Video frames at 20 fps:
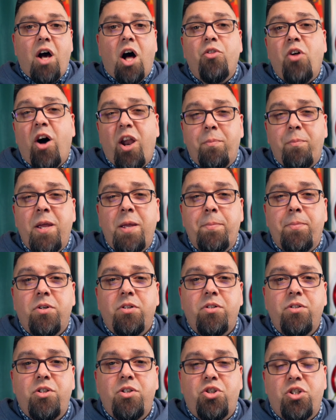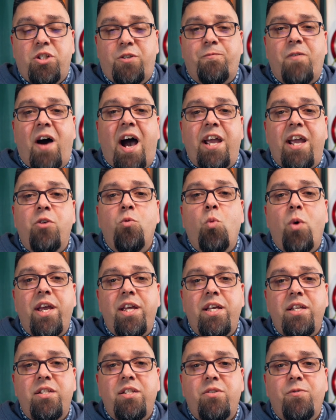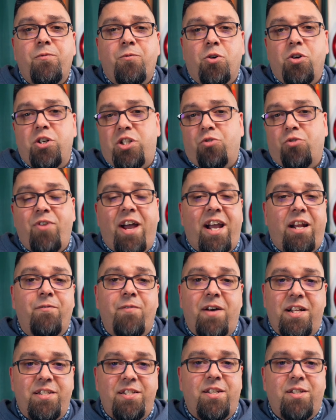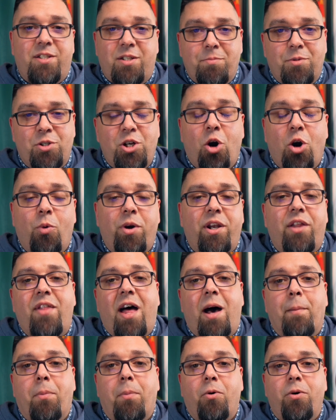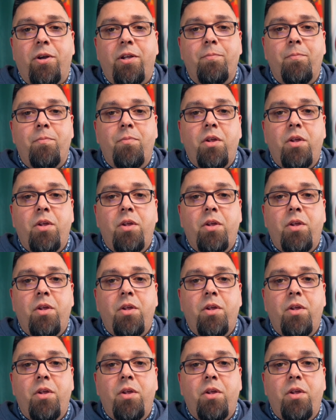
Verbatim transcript: A lot of people just find ways for a direct vent system to go in at that point.